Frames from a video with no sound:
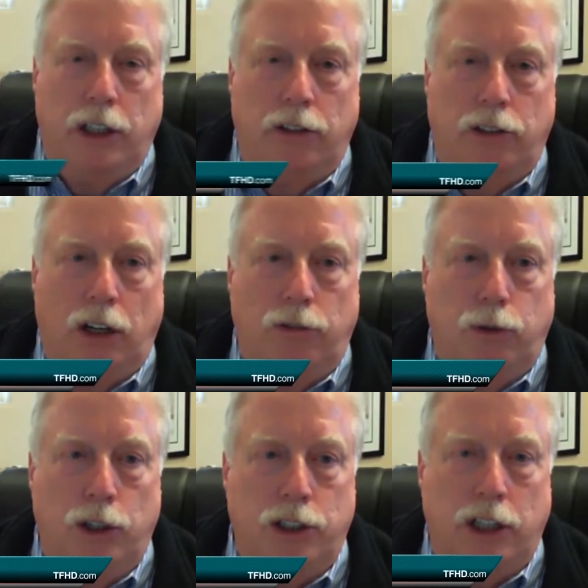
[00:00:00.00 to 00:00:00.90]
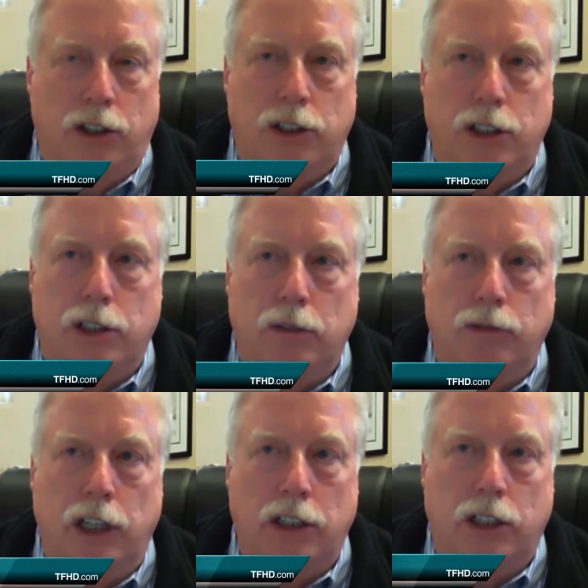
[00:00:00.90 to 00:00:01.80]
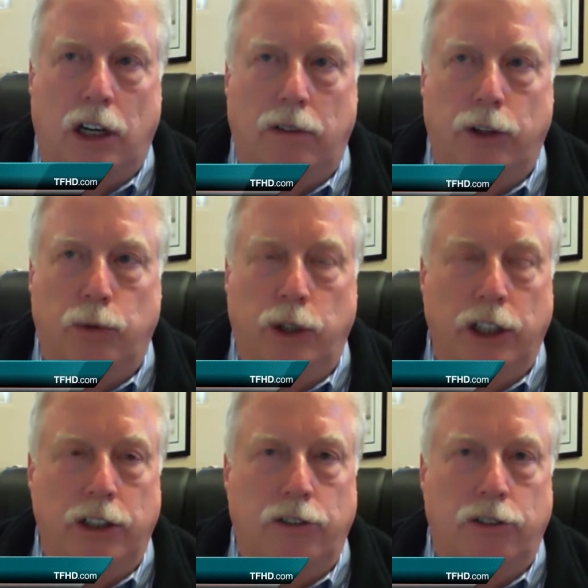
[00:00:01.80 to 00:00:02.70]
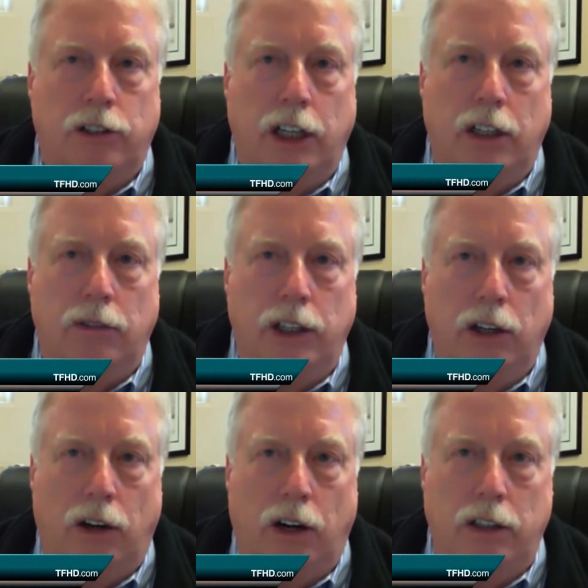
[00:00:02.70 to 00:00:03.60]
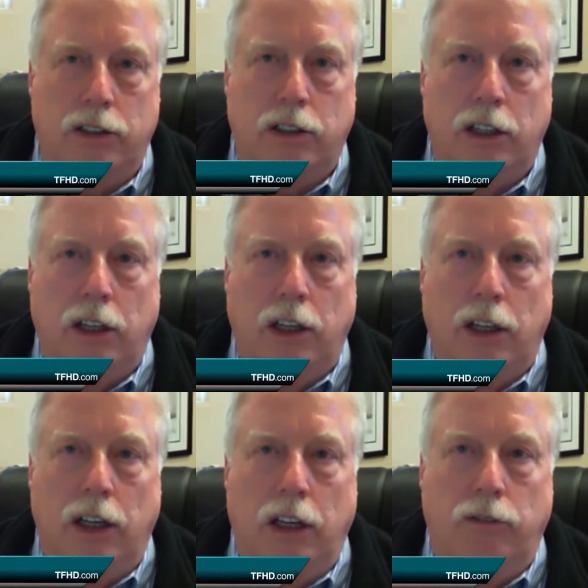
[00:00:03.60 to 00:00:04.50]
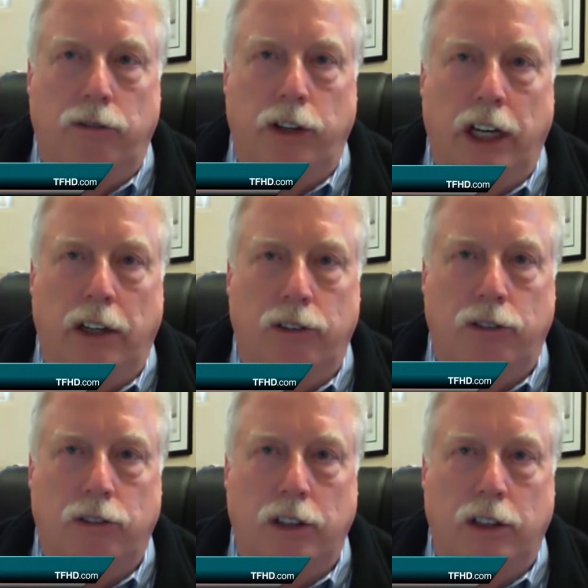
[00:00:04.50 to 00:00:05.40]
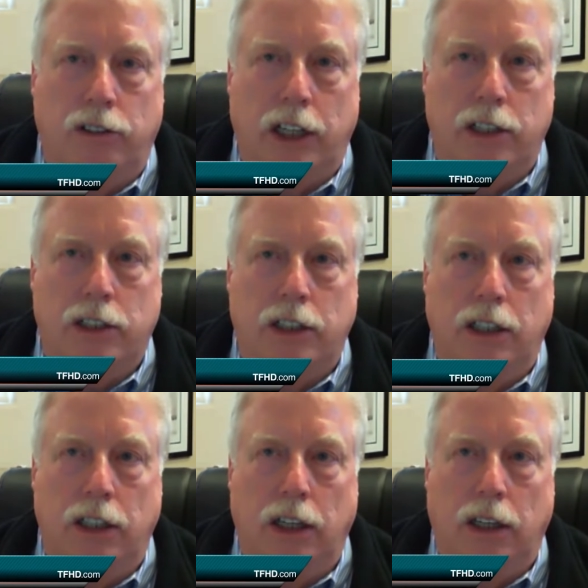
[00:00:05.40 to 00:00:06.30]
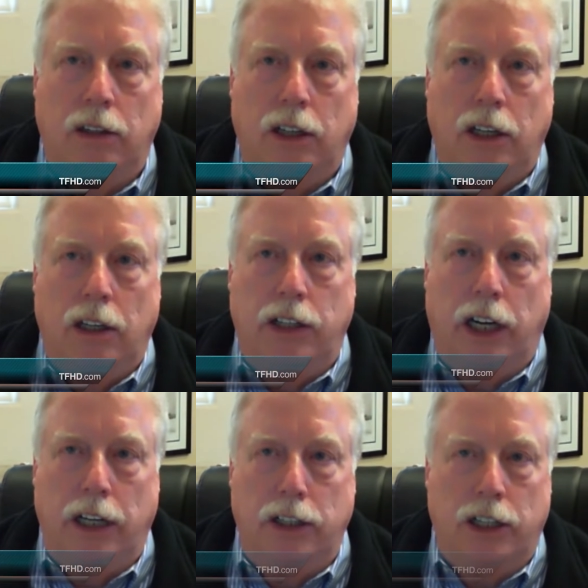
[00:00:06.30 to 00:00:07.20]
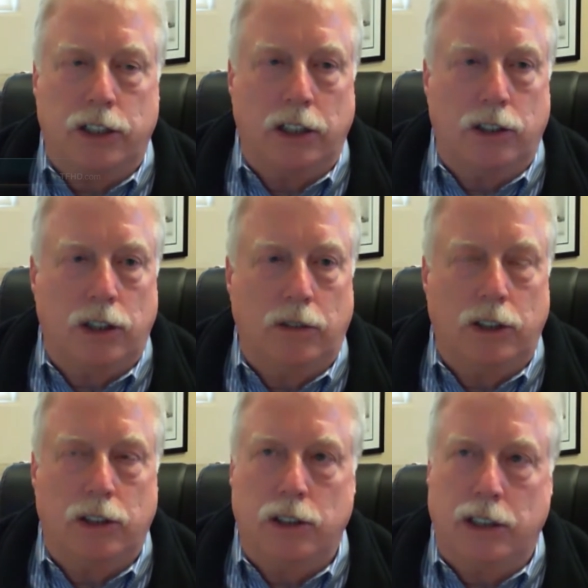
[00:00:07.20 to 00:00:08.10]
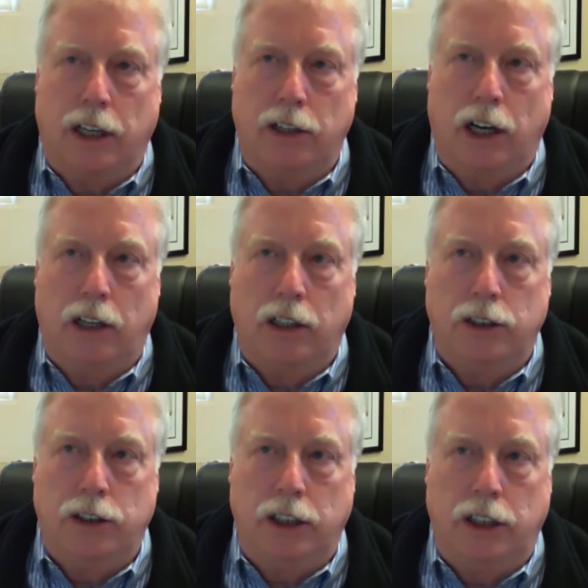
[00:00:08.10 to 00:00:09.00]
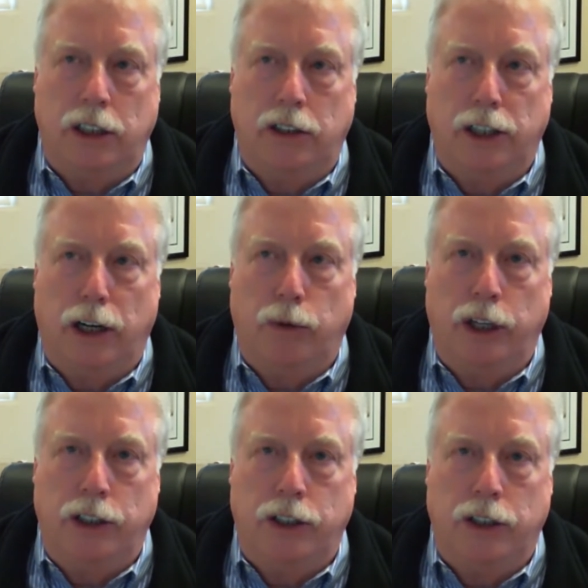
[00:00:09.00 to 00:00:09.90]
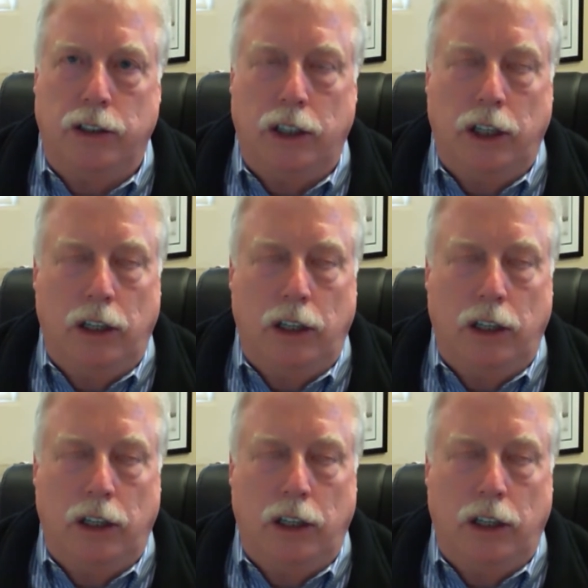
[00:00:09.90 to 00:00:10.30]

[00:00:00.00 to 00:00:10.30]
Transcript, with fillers: that Tahoe Forest Health System does offer really state of the art advanced uh, testing and diagnostic services technology here in our region